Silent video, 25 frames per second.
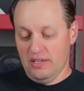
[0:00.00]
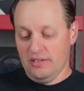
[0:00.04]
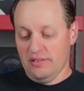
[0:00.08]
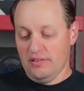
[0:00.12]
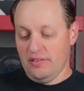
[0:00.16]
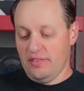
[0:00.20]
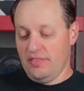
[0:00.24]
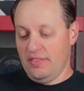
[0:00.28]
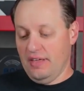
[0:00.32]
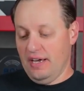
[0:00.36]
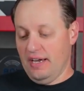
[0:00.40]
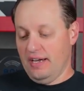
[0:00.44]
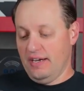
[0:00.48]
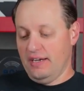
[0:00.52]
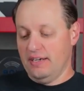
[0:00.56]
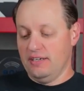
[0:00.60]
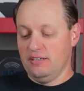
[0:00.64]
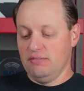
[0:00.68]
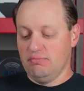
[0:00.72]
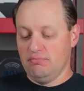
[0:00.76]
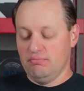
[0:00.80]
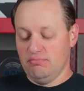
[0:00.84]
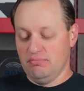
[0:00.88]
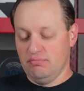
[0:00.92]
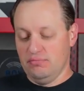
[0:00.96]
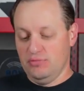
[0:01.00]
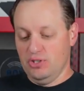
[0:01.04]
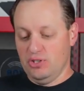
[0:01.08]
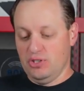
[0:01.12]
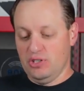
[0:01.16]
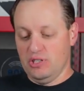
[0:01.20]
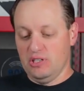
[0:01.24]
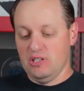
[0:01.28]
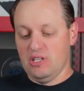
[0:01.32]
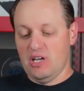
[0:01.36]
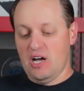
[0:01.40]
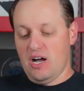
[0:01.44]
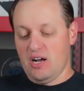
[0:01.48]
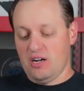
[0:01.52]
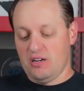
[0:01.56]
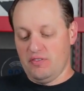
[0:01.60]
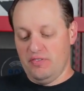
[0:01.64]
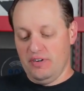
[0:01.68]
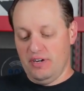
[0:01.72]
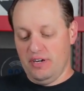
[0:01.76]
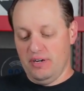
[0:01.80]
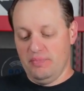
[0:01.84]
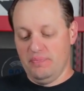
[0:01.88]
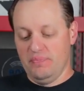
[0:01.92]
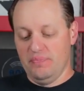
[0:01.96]
Then you can lock
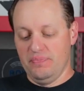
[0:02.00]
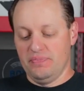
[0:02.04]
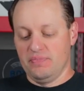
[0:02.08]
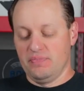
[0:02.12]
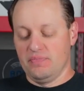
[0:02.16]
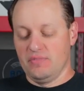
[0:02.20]
them,